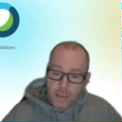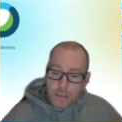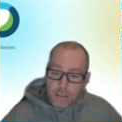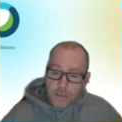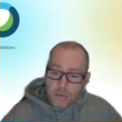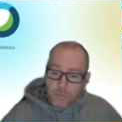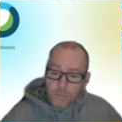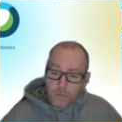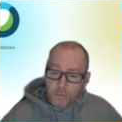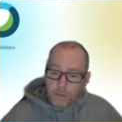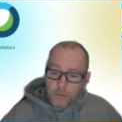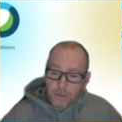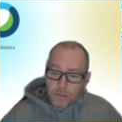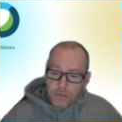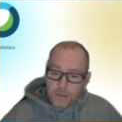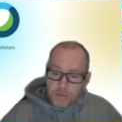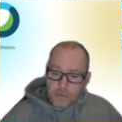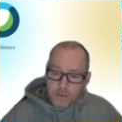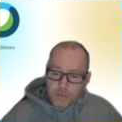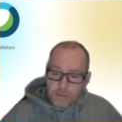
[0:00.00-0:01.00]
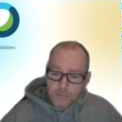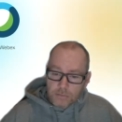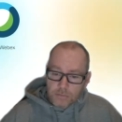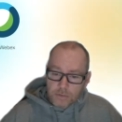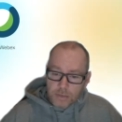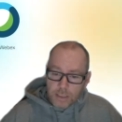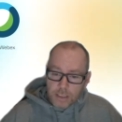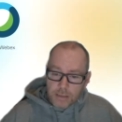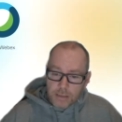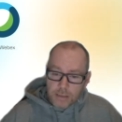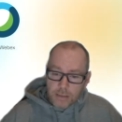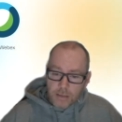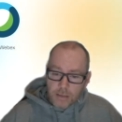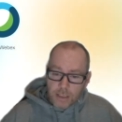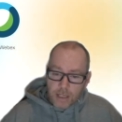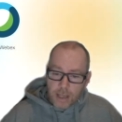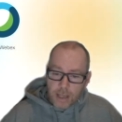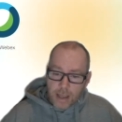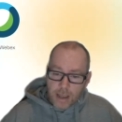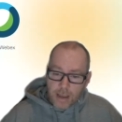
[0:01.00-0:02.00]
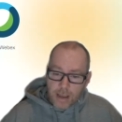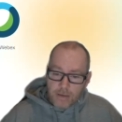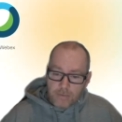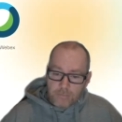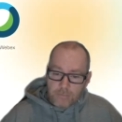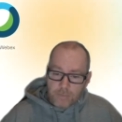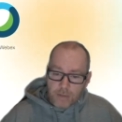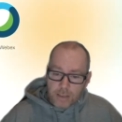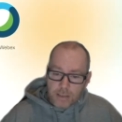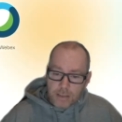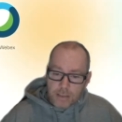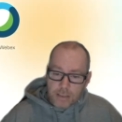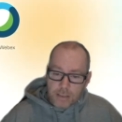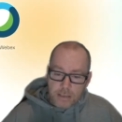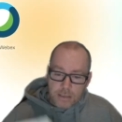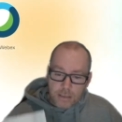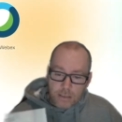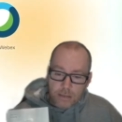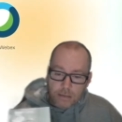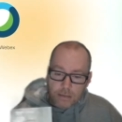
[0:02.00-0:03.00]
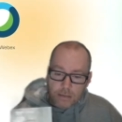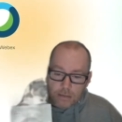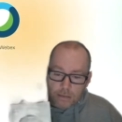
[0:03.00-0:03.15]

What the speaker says: So what I'm going to do is I'm actually going to have my assistant